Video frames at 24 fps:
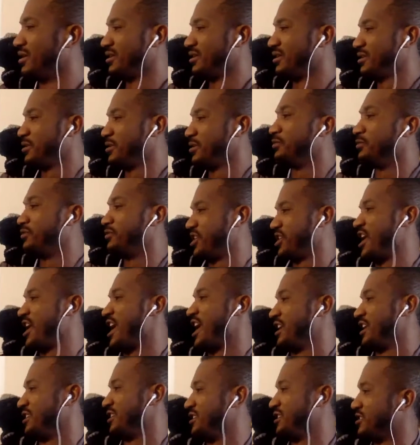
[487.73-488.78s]
You've
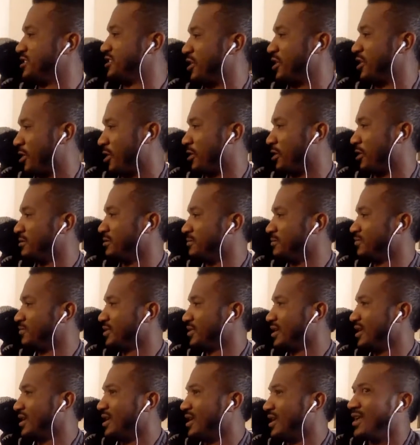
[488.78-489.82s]
changed, sir.
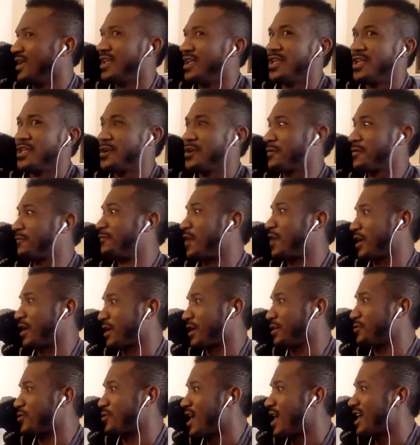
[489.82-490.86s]
You're
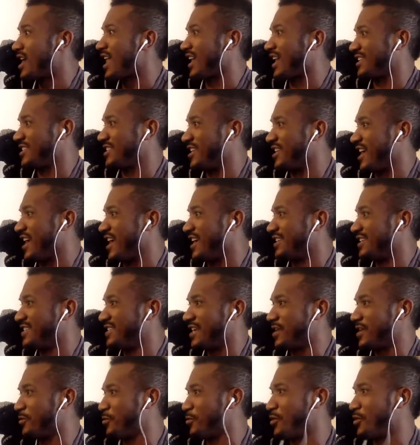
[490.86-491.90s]
fucking right, I changed.
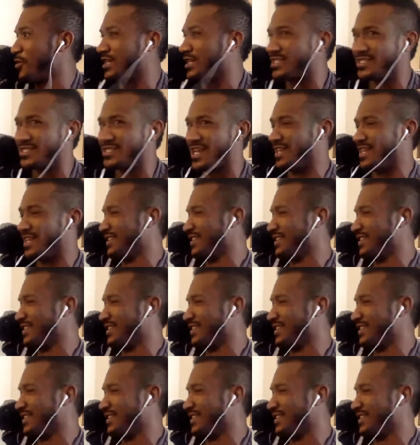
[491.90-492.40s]
I don't want to stay the